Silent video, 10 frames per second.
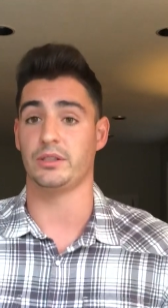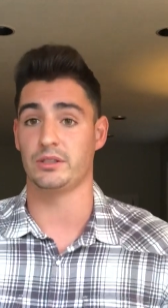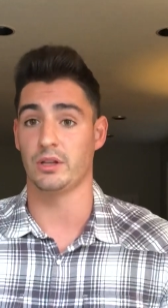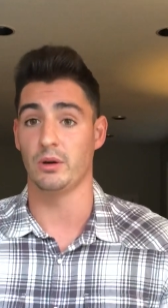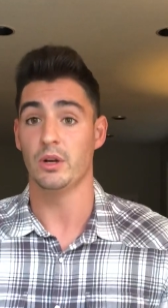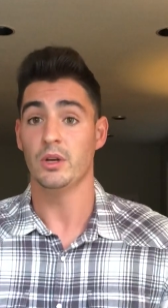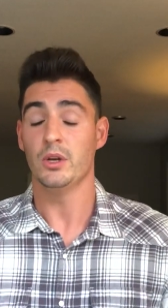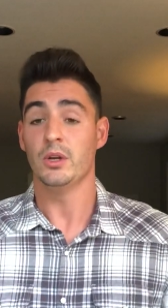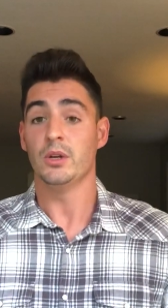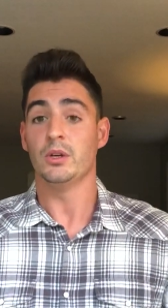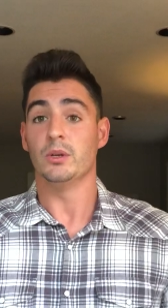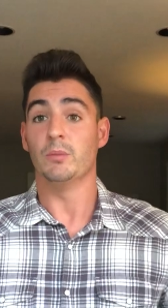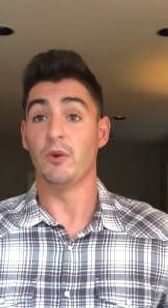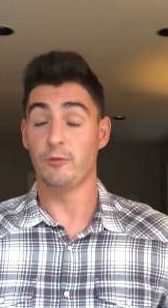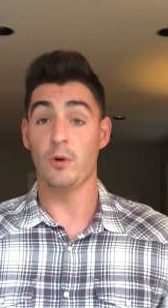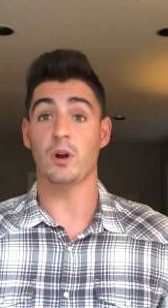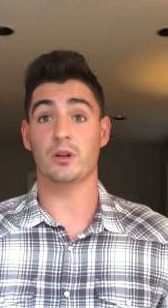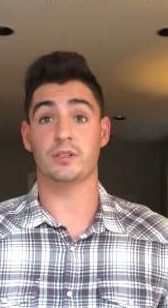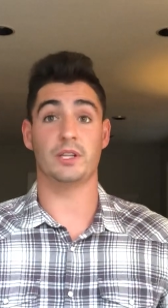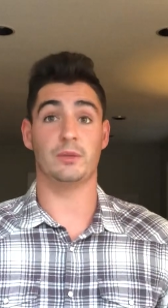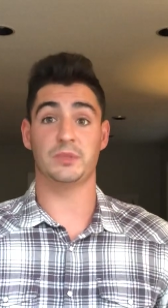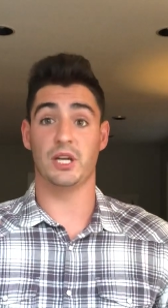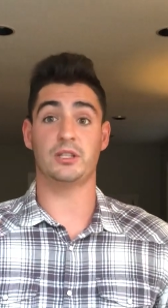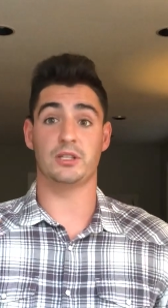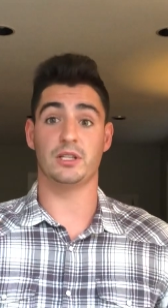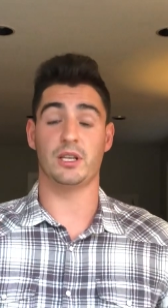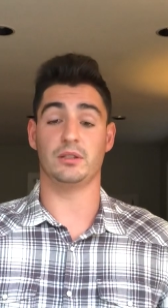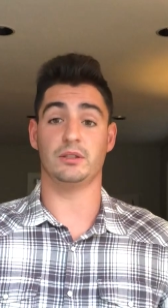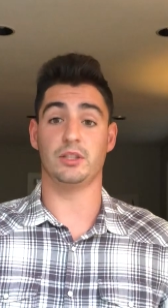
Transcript: So before Uncle Sam touches it,